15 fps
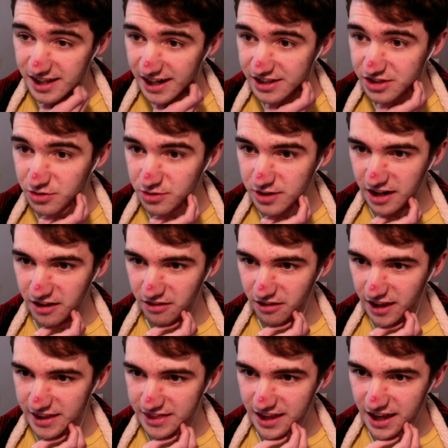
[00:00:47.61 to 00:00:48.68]
I do kind of
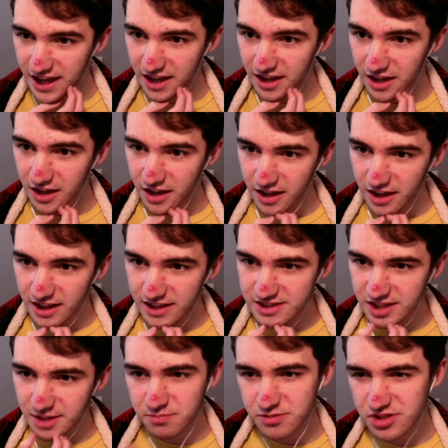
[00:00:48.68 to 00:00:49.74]
like that,
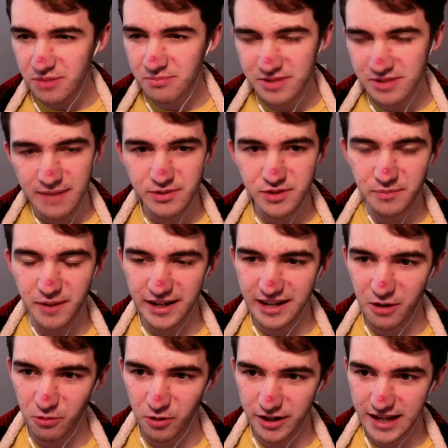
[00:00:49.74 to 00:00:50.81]
except sometimes it might
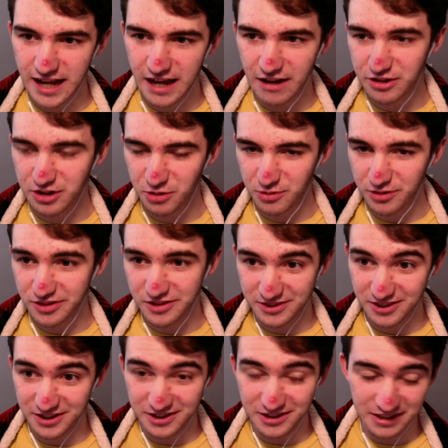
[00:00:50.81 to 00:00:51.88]
not work out, you know, with
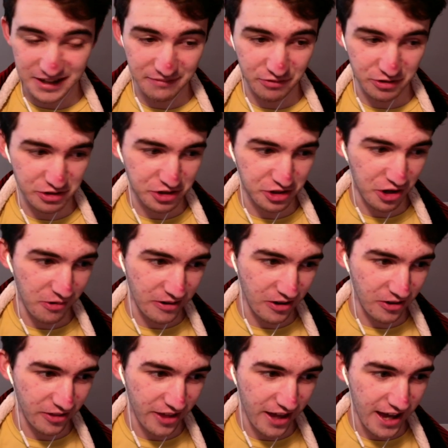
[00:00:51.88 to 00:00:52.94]
the Cleveland show and
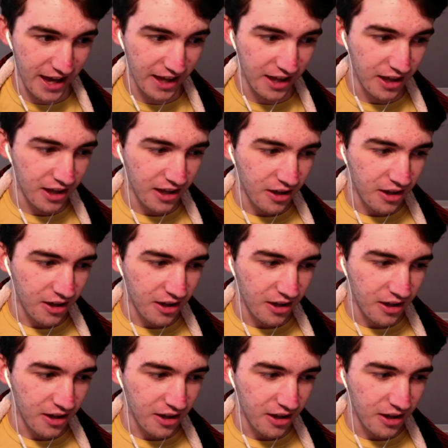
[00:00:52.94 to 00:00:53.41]
all that.